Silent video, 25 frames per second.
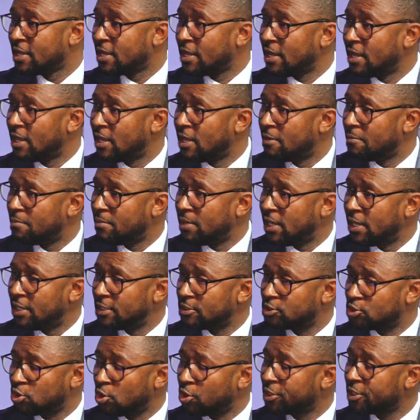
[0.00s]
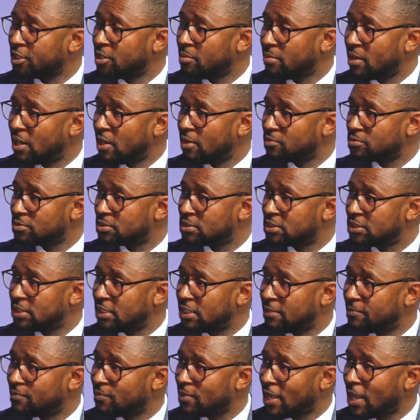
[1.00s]
But talking about
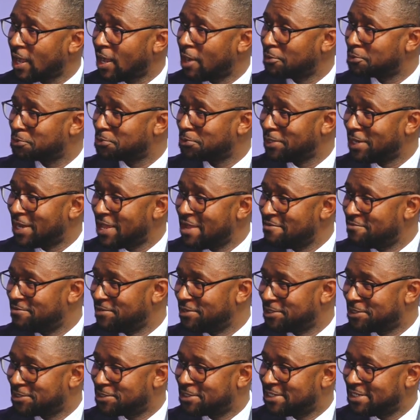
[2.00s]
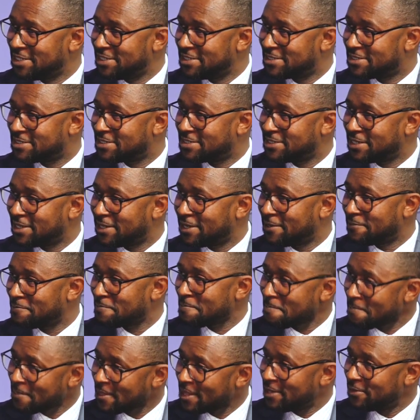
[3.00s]
how to leverage these
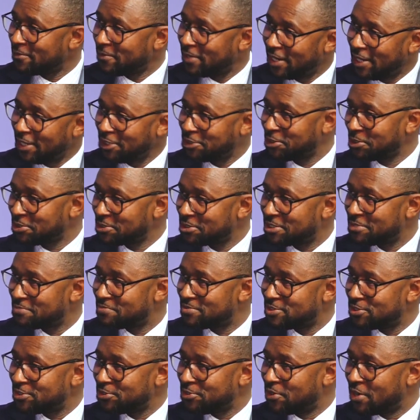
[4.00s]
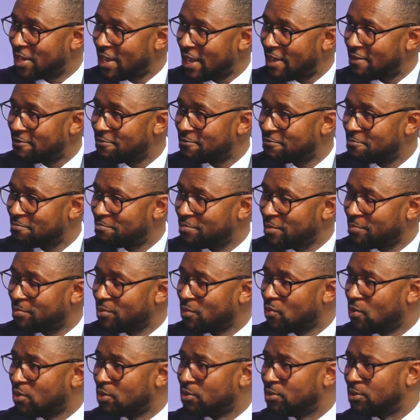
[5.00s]
relationships you have, people
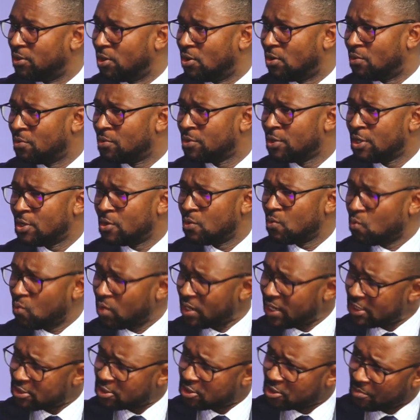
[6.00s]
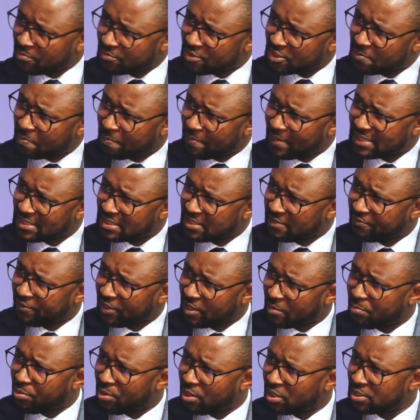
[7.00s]
want to know, what are some
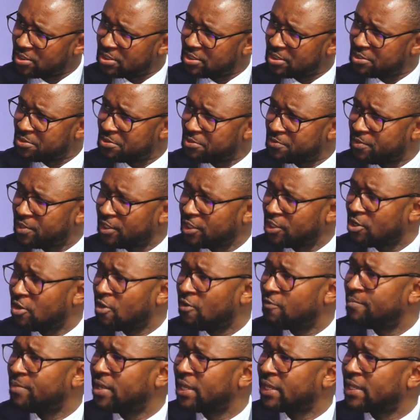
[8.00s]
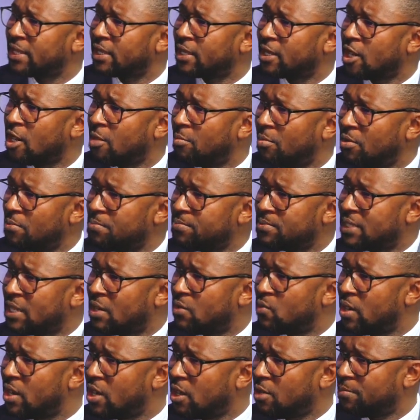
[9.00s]
specific policies you think government can come up that
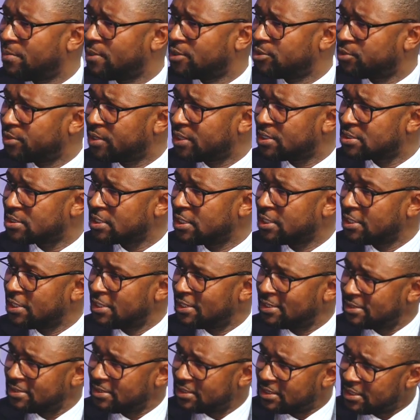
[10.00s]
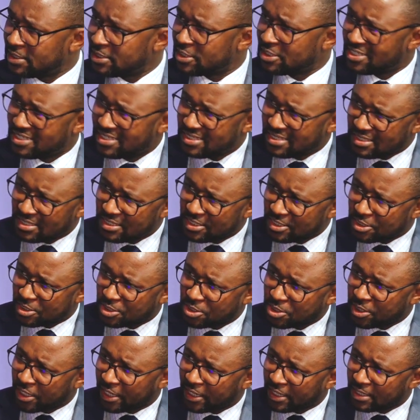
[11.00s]
will help address these
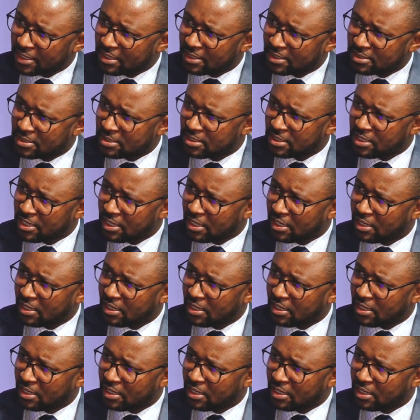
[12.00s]
distinct